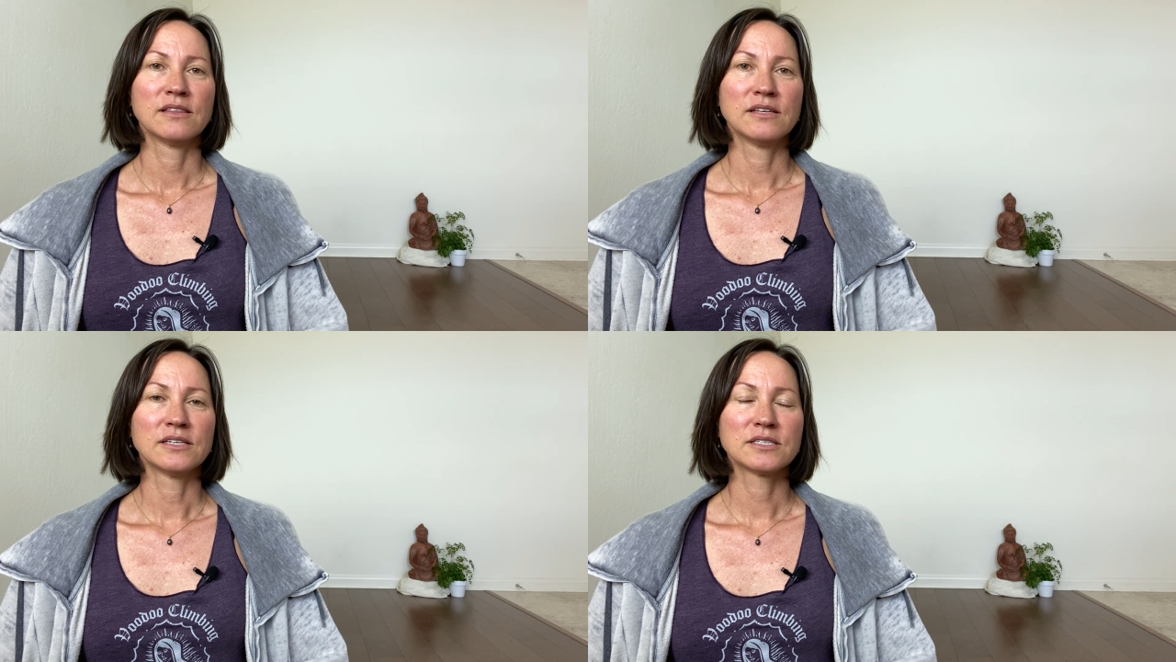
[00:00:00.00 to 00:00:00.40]

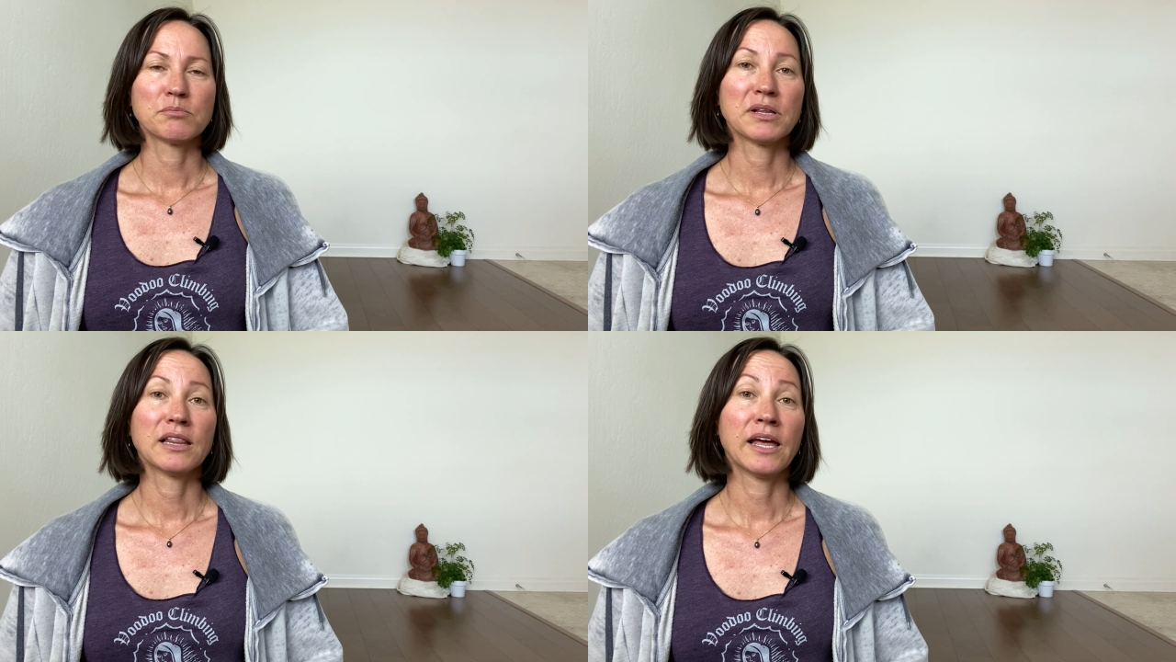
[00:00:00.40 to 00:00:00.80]

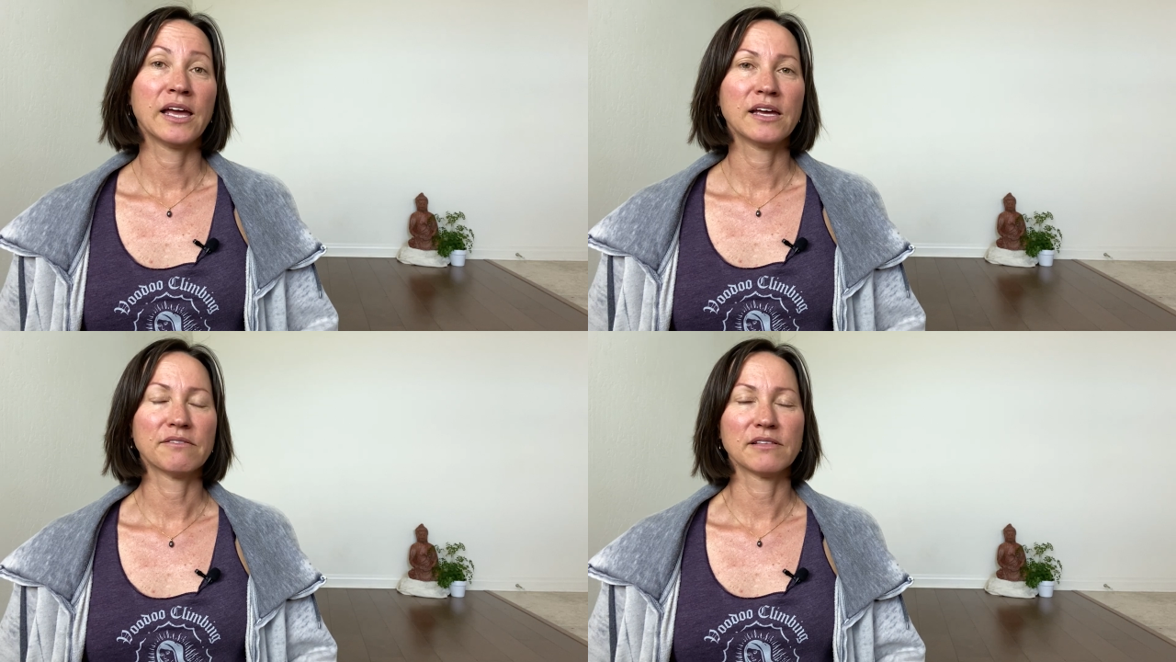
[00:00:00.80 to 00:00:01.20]
this
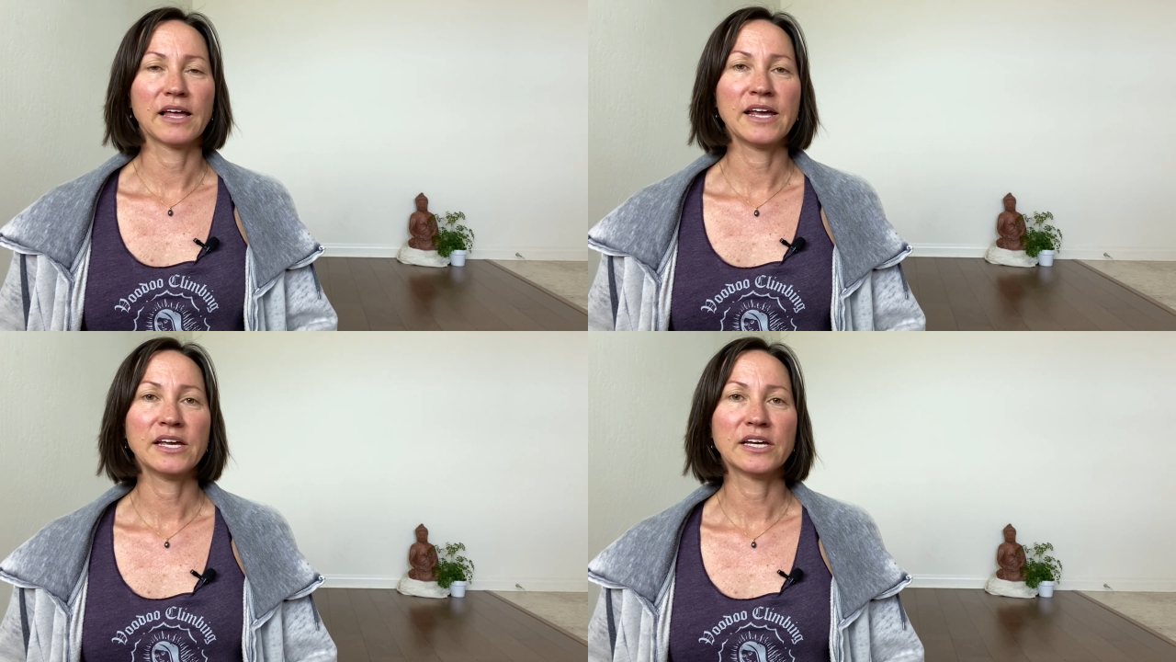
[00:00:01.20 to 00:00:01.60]
play of
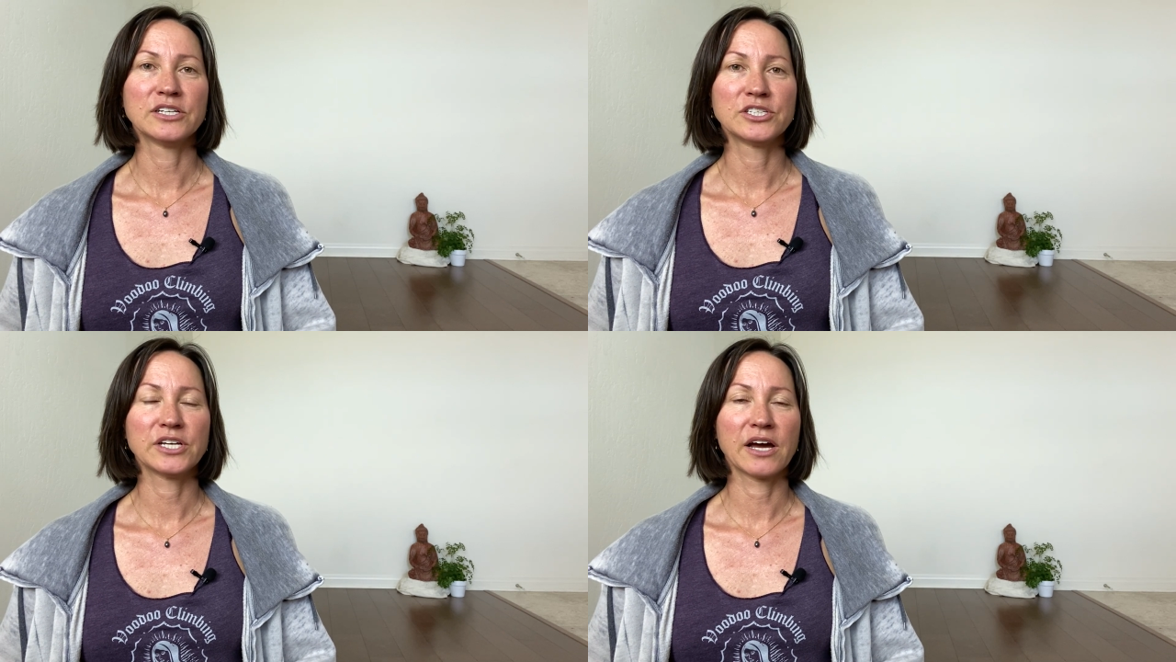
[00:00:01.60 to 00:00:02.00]
light
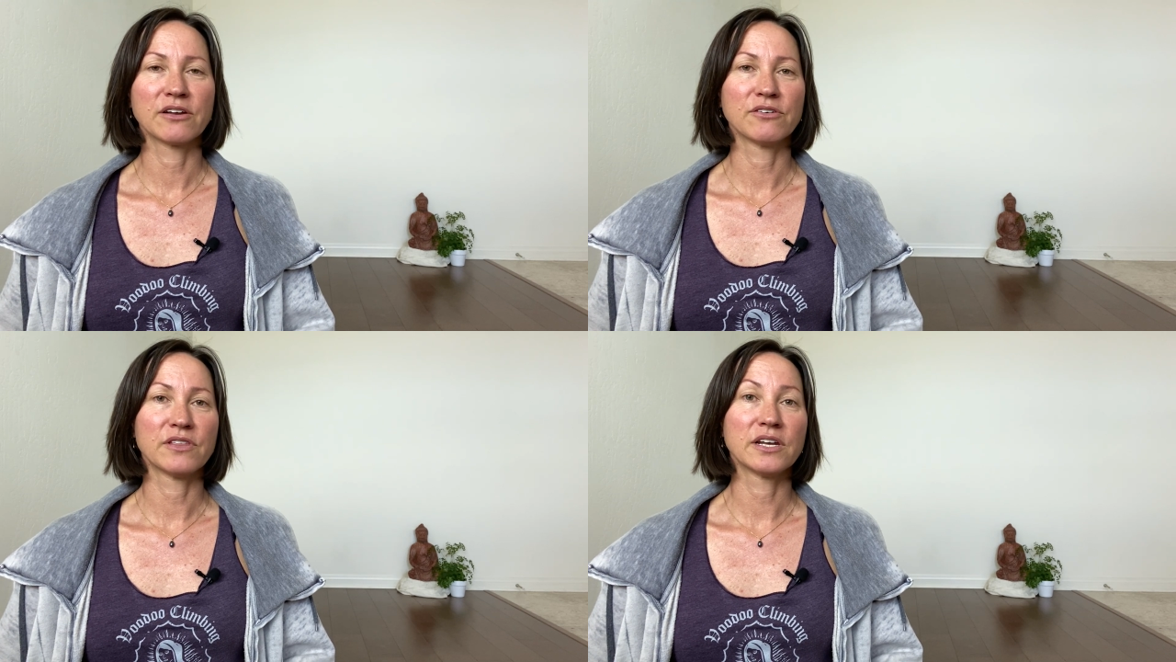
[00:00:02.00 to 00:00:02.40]
and
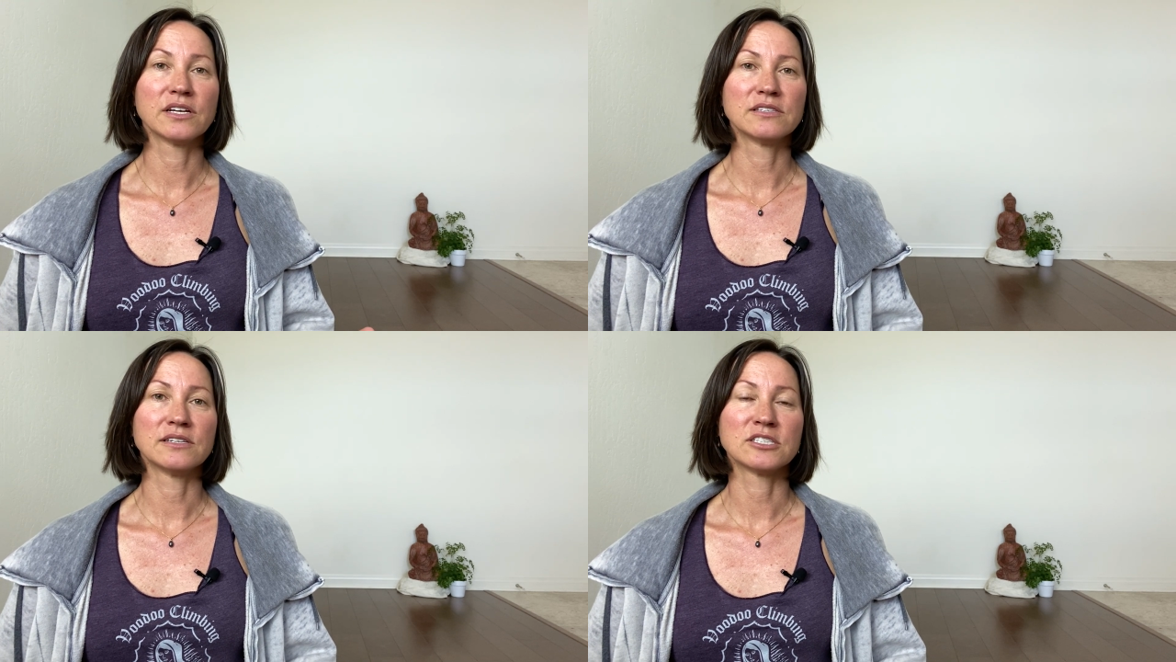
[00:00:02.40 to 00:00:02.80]
shadow that
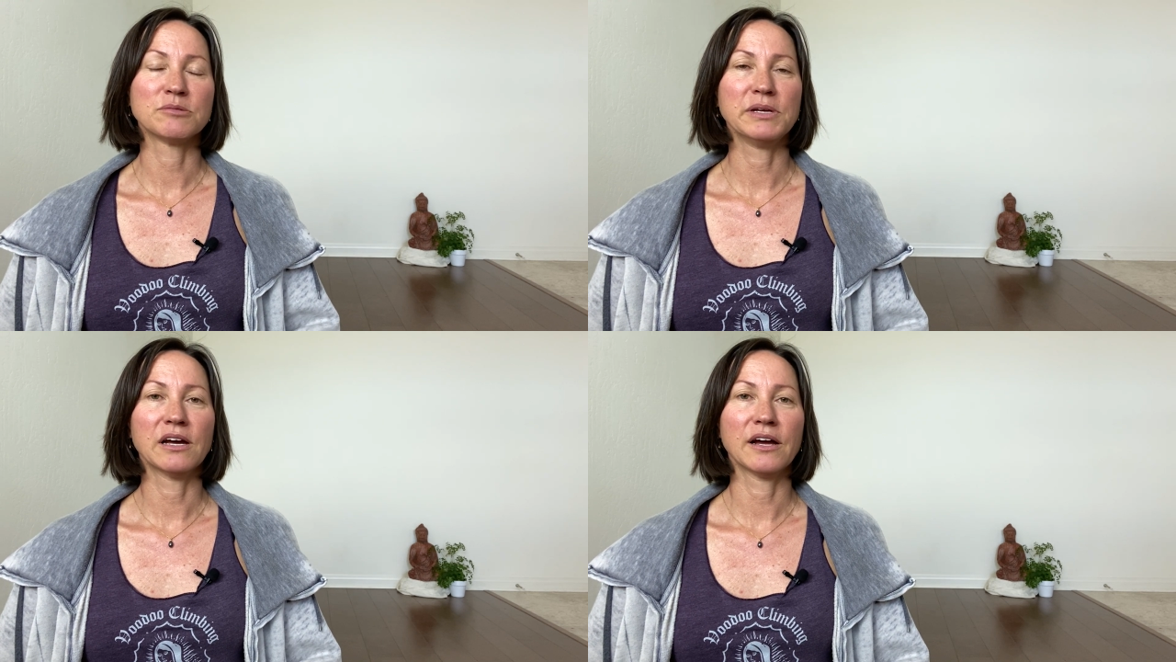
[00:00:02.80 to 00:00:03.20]

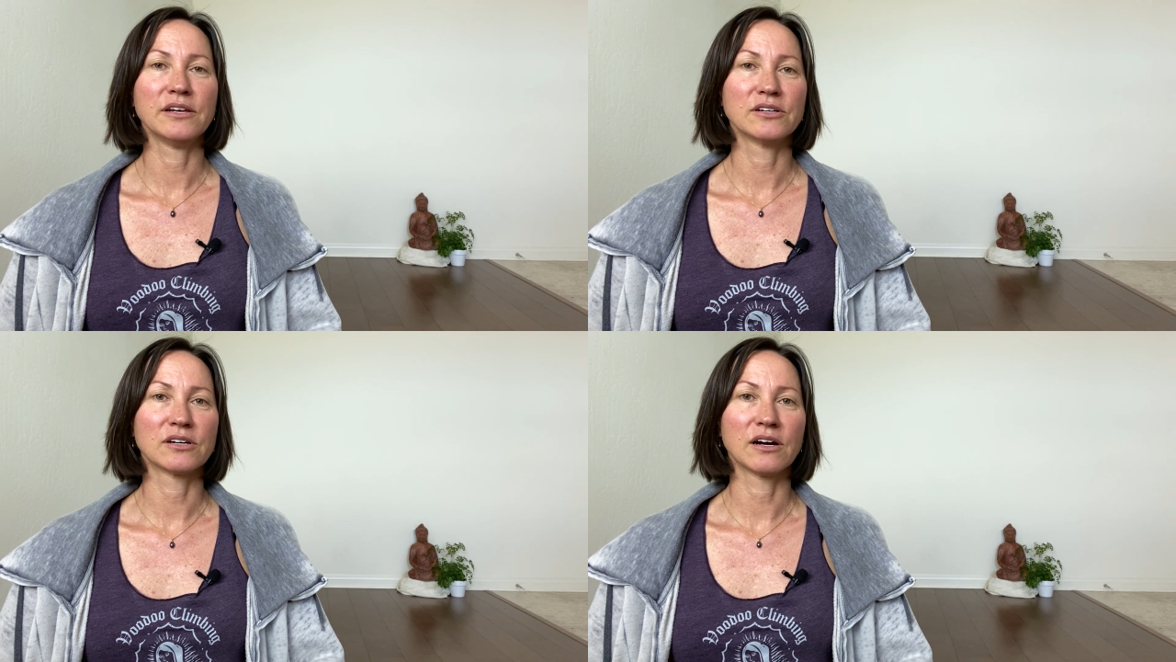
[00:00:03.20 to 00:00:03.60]
exists
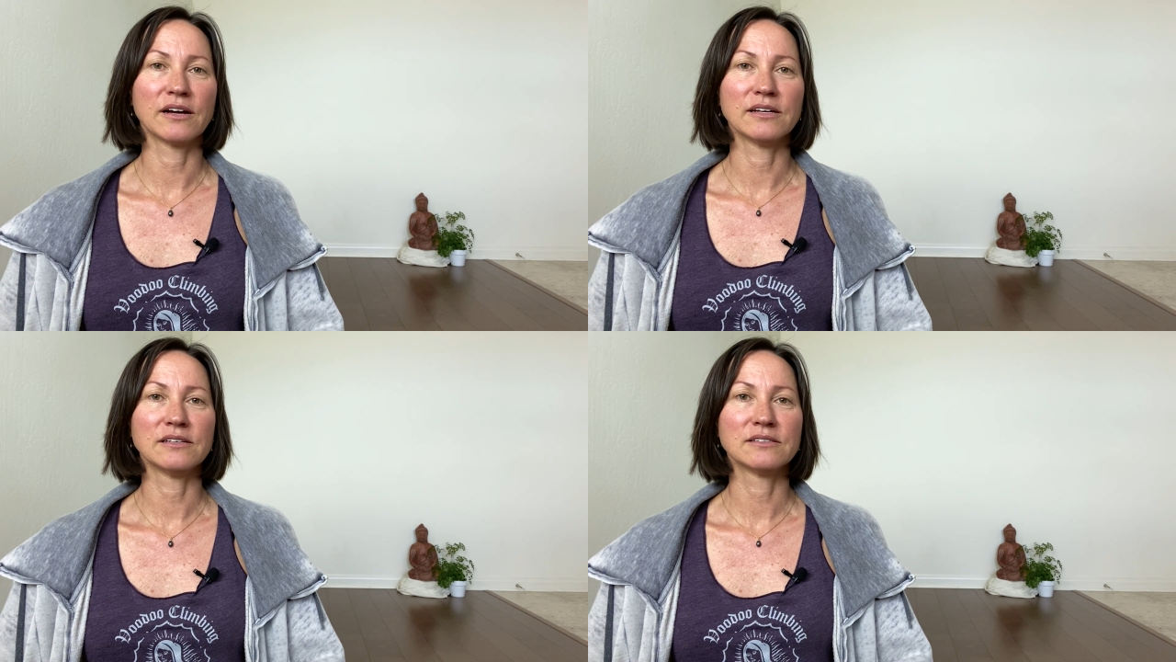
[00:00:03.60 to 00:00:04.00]
behind your
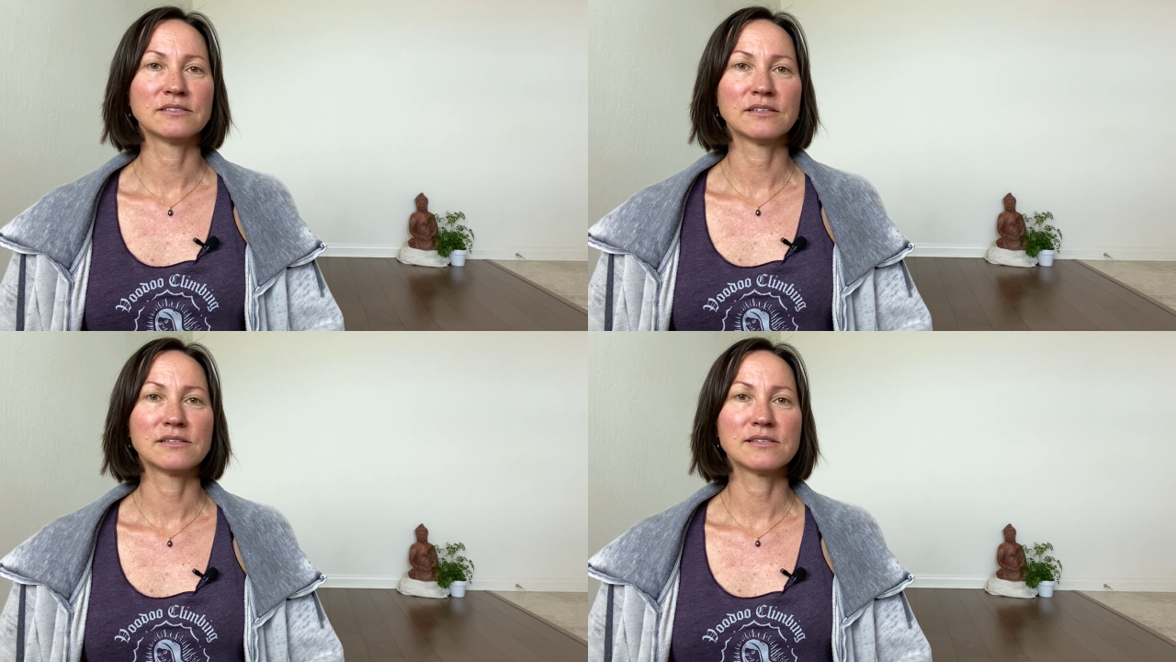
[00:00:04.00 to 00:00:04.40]

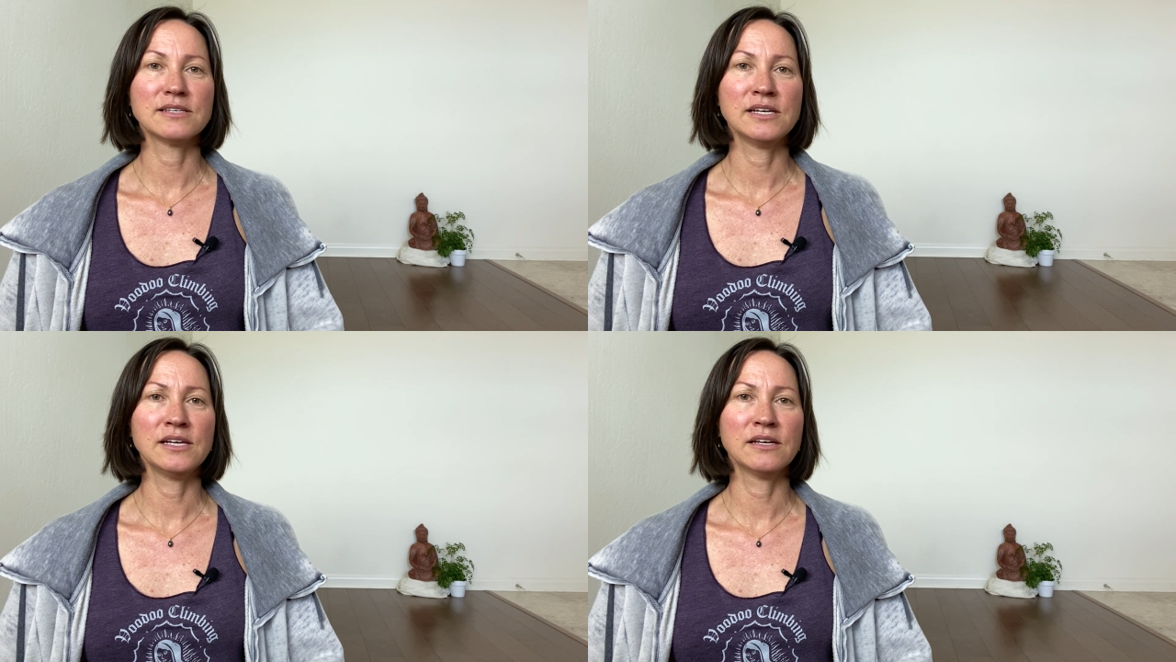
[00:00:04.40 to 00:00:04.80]
eyes.
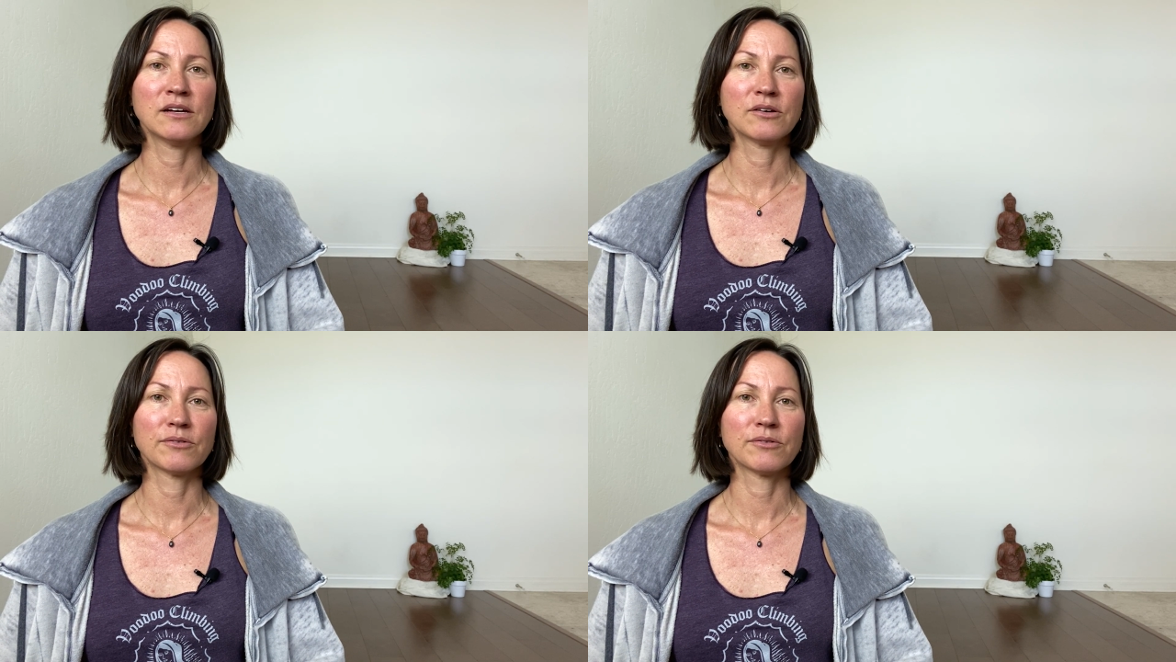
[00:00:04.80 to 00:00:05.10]
See